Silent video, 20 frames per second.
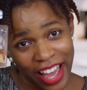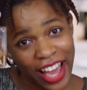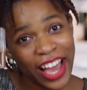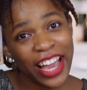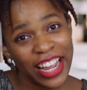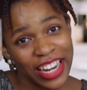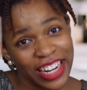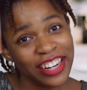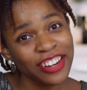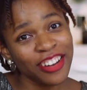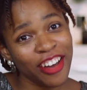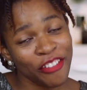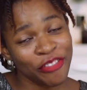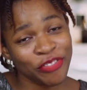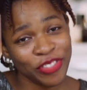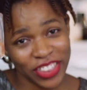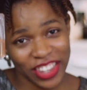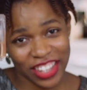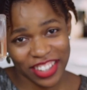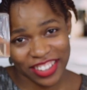I
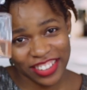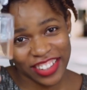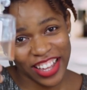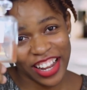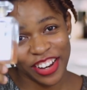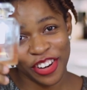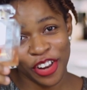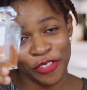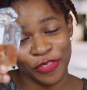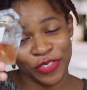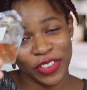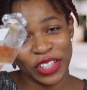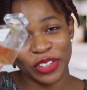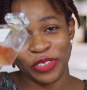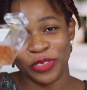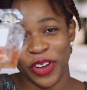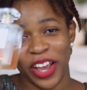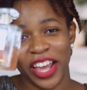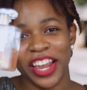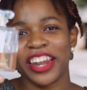love this. I love
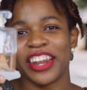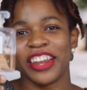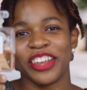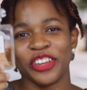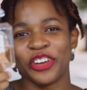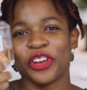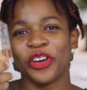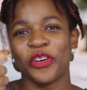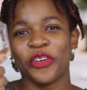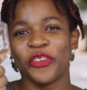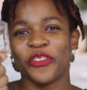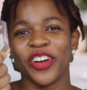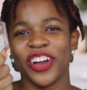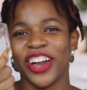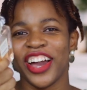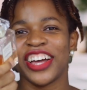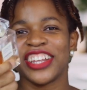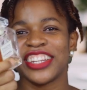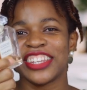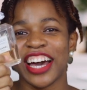this when, you know,
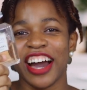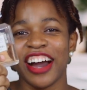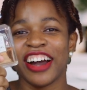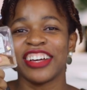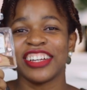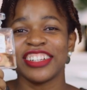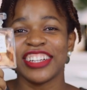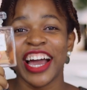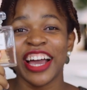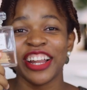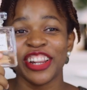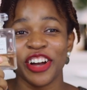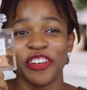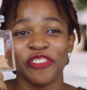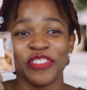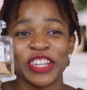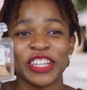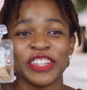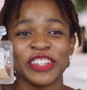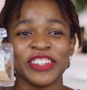I
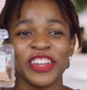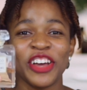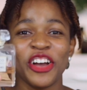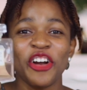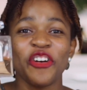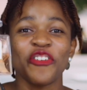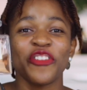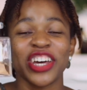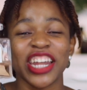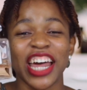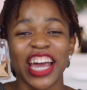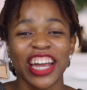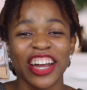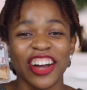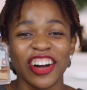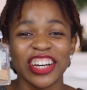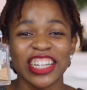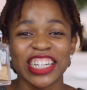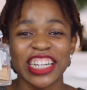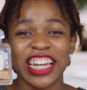love this when I
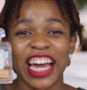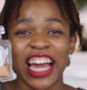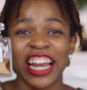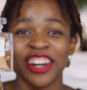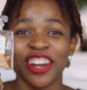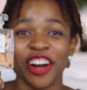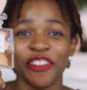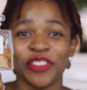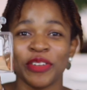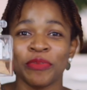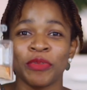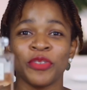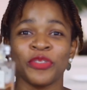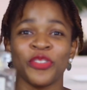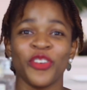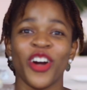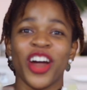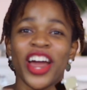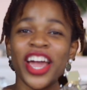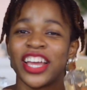got it. I loved it
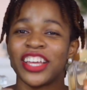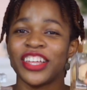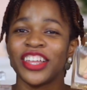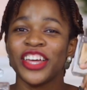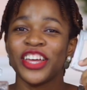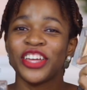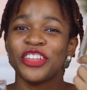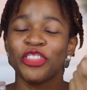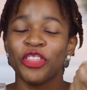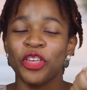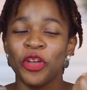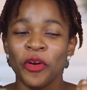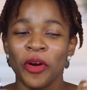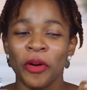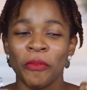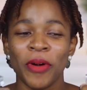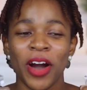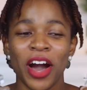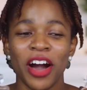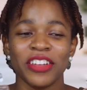before I knew
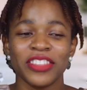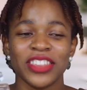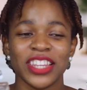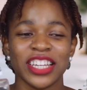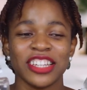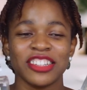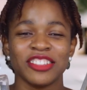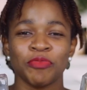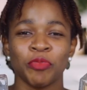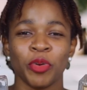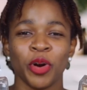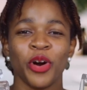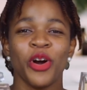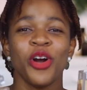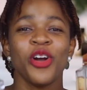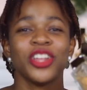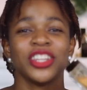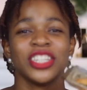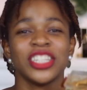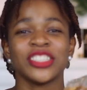about this,
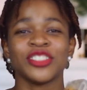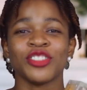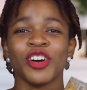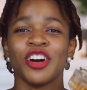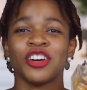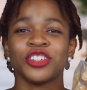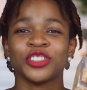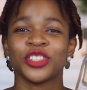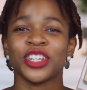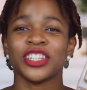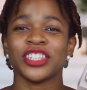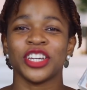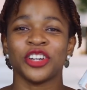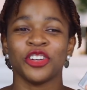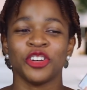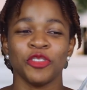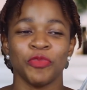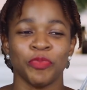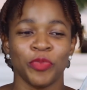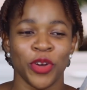but this also is a
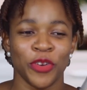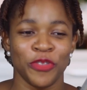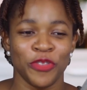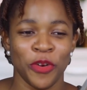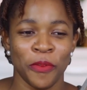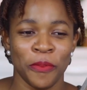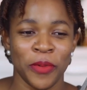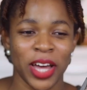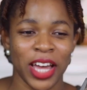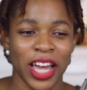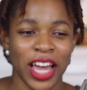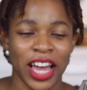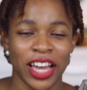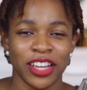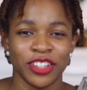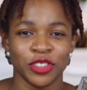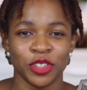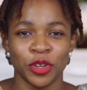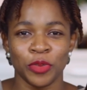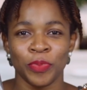good performer,
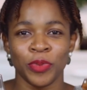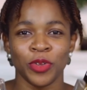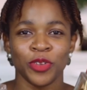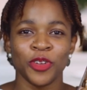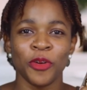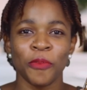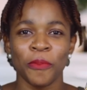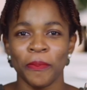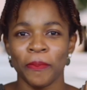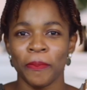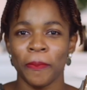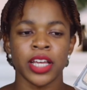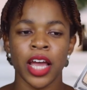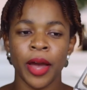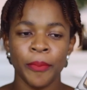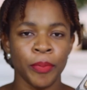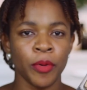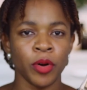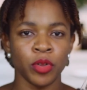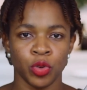guys. So you, they
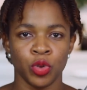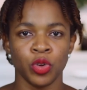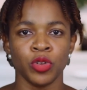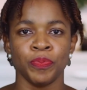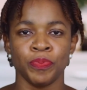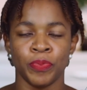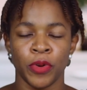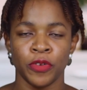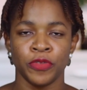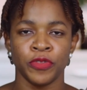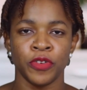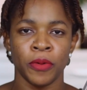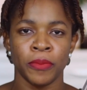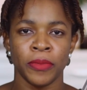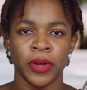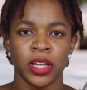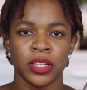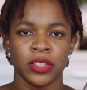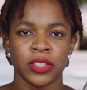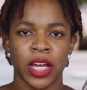are both good
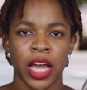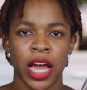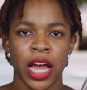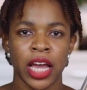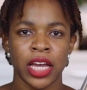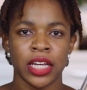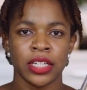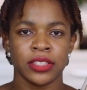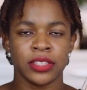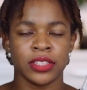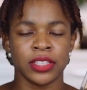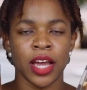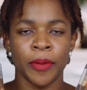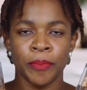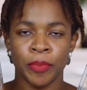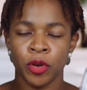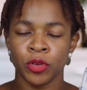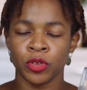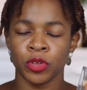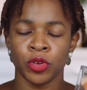performers, guys. They are
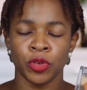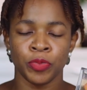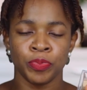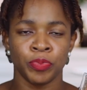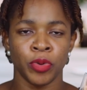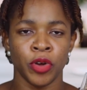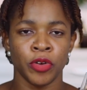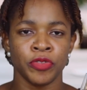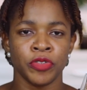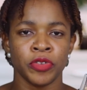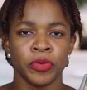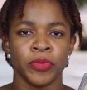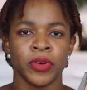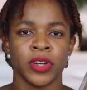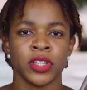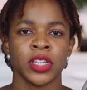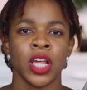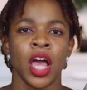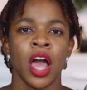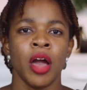both good
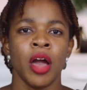performers,